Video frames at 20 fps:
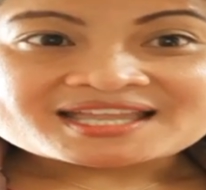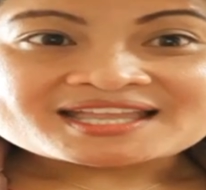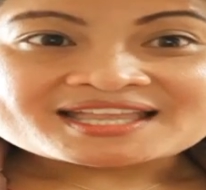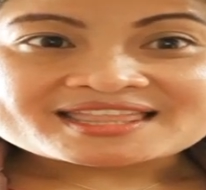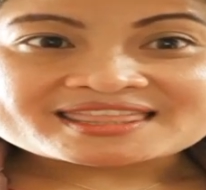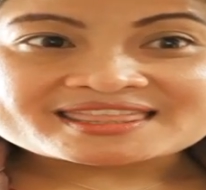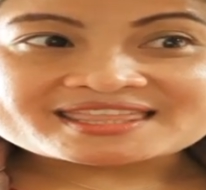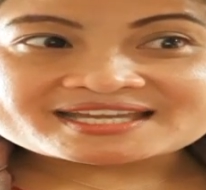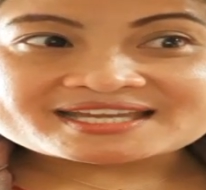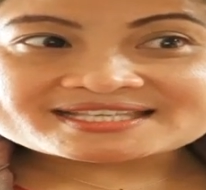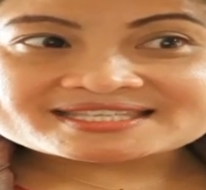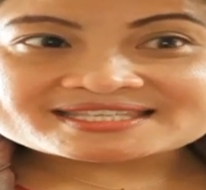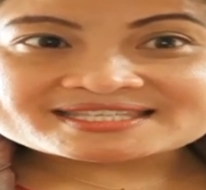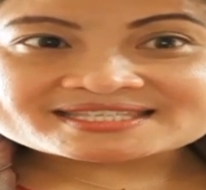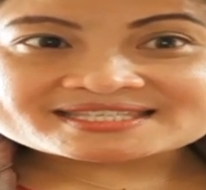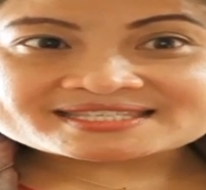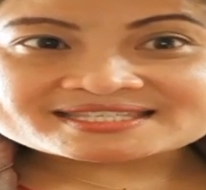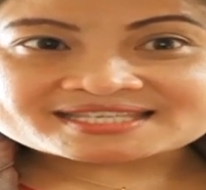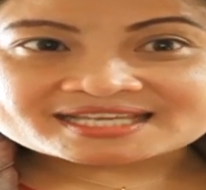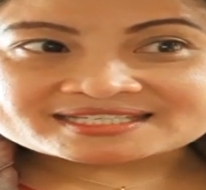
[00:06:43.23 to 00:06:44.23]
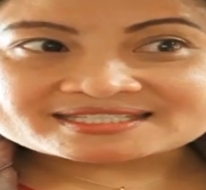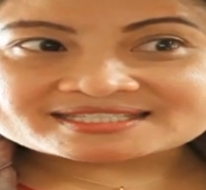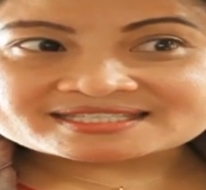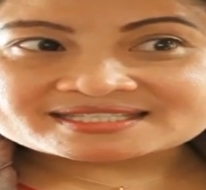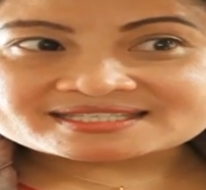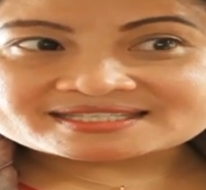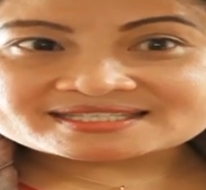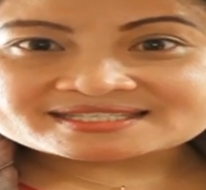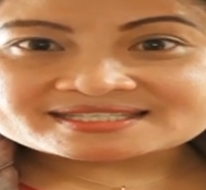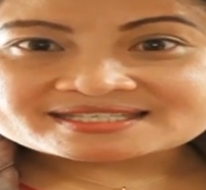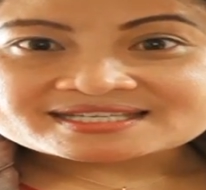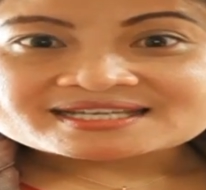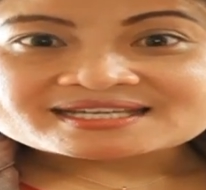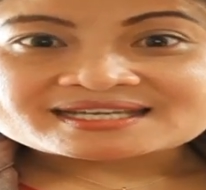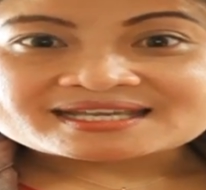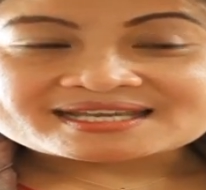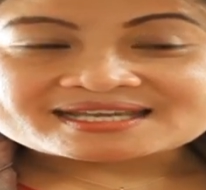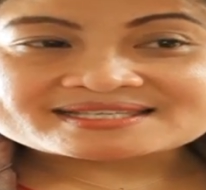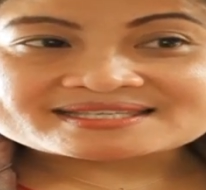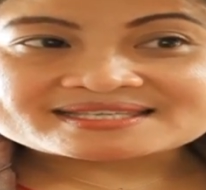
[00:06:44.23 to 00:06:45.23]
This sentence
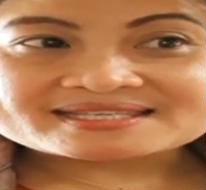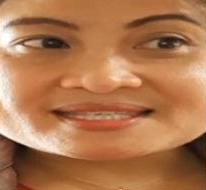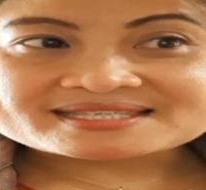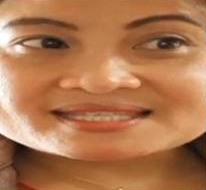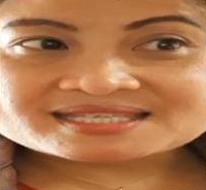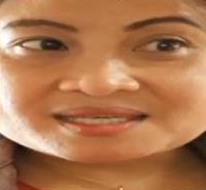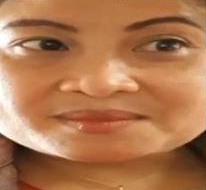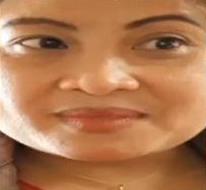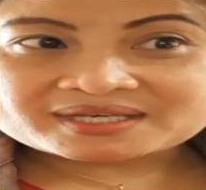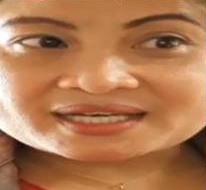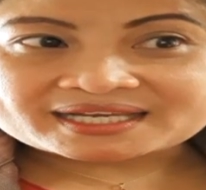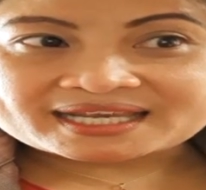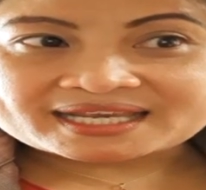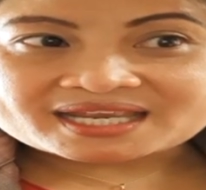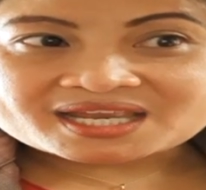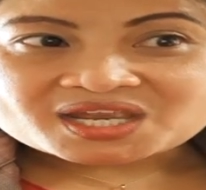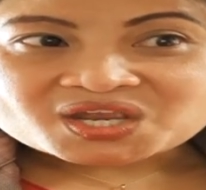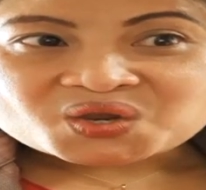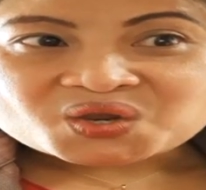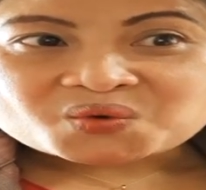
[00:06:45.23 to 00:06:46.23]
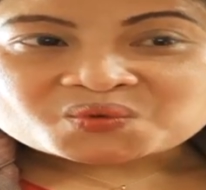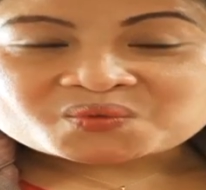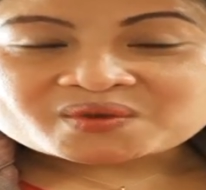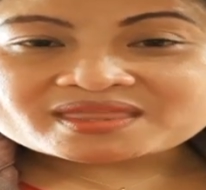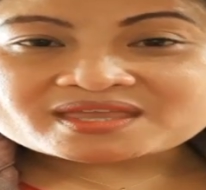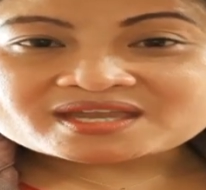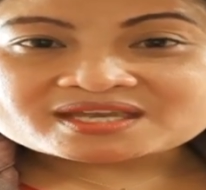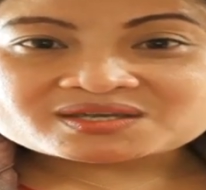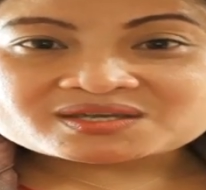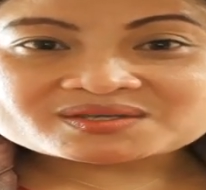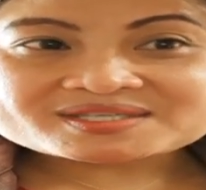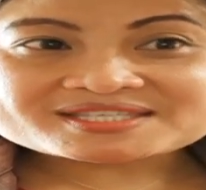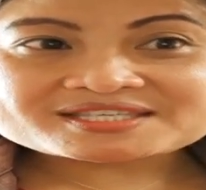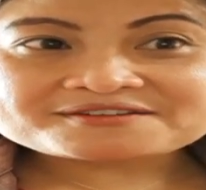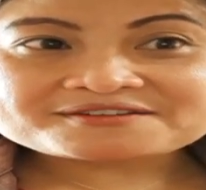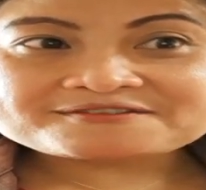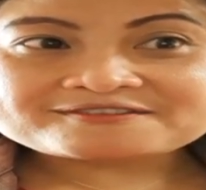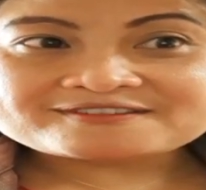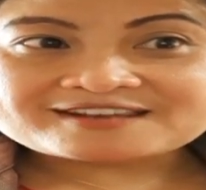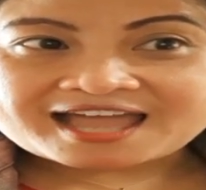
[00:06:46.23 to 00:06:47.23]
is a simile with the use
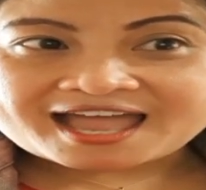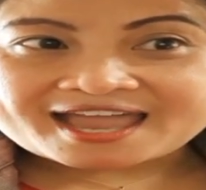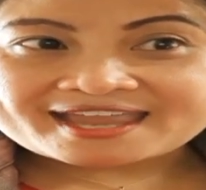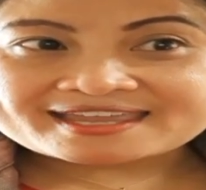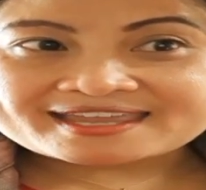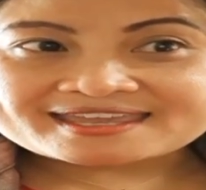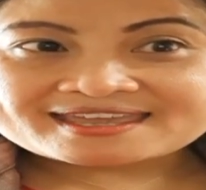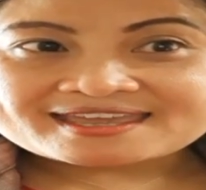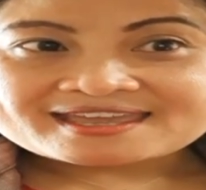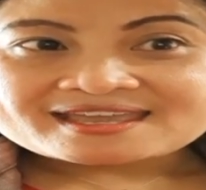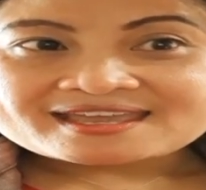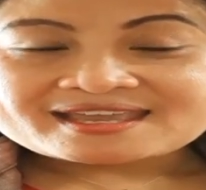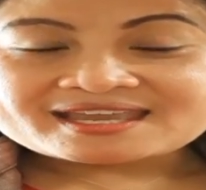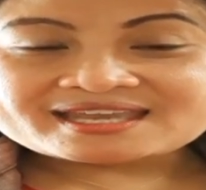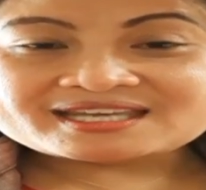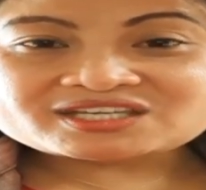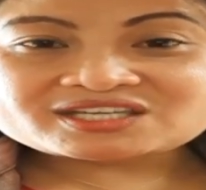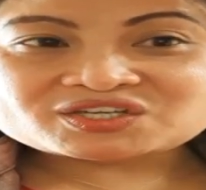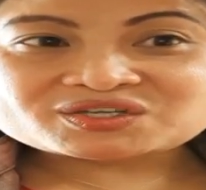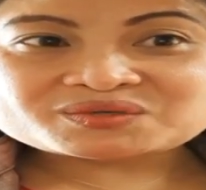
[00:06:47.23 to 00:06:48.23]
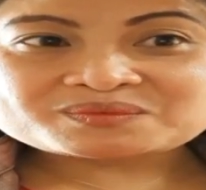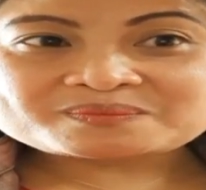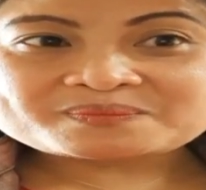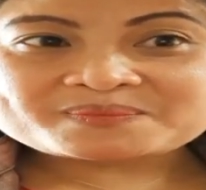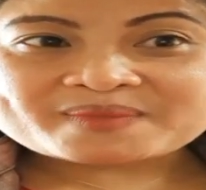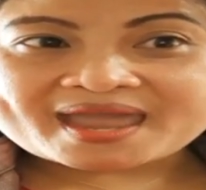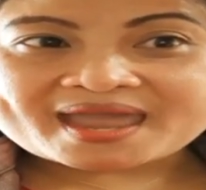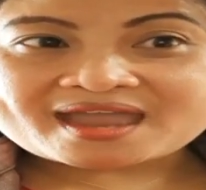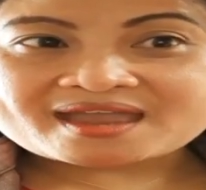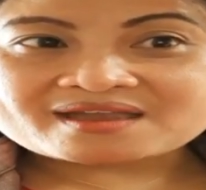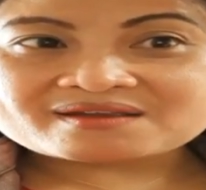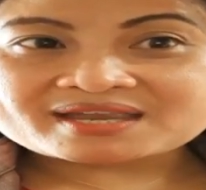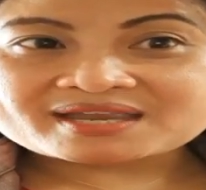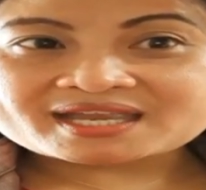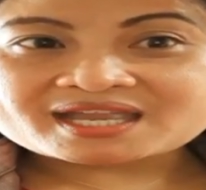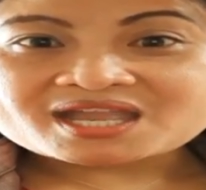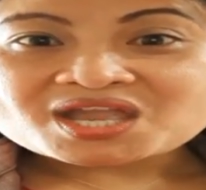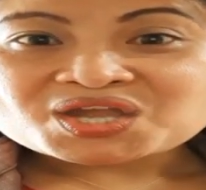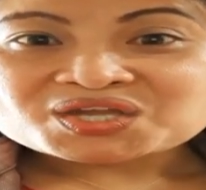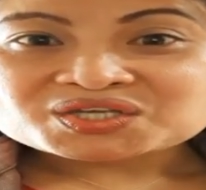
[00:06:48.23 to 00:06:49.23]
of like in
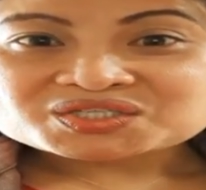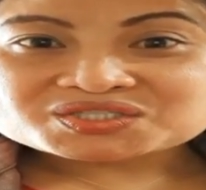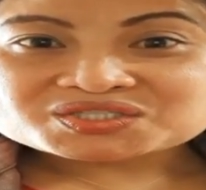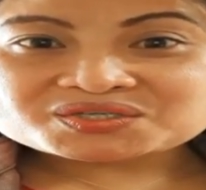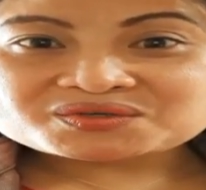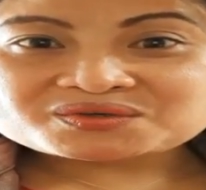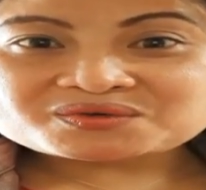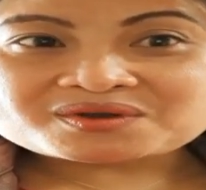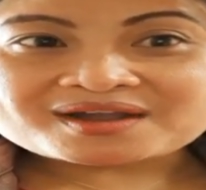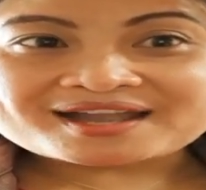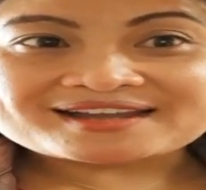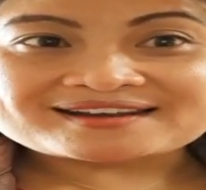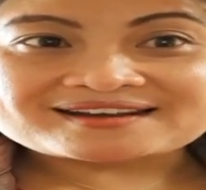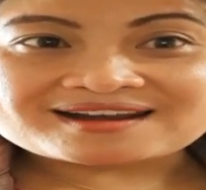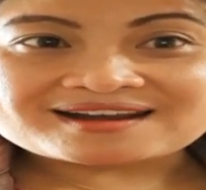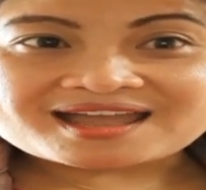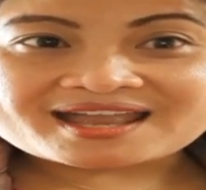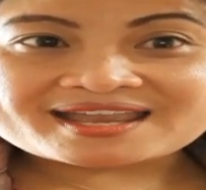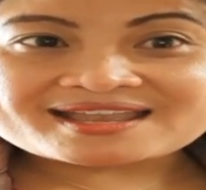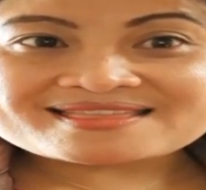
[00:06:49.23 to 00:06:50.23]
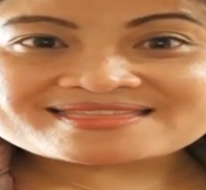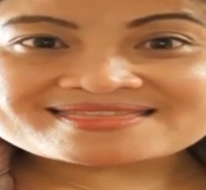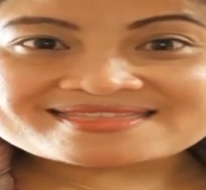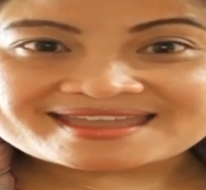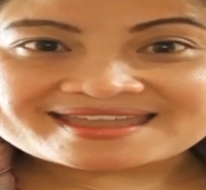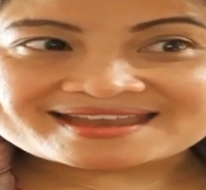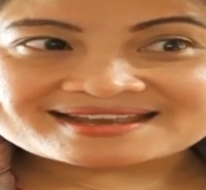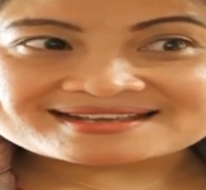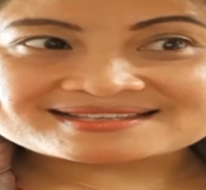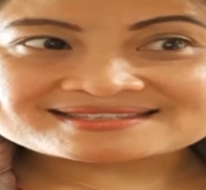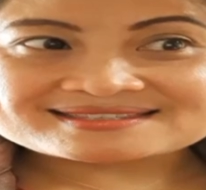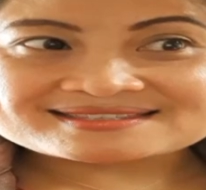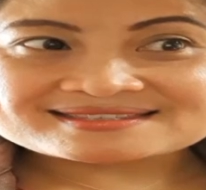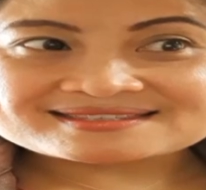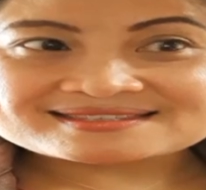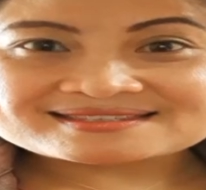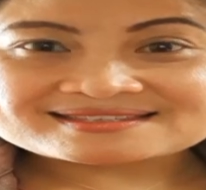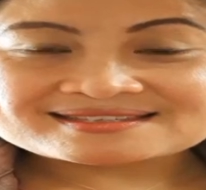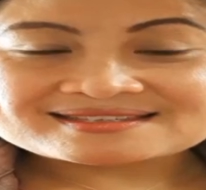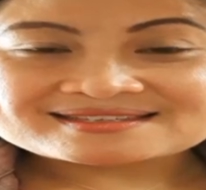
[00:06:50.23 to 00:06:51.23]
comparing two unlike
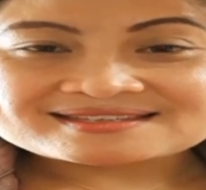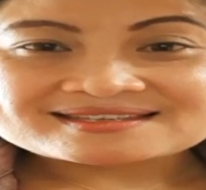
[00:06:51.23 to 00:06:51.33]
things.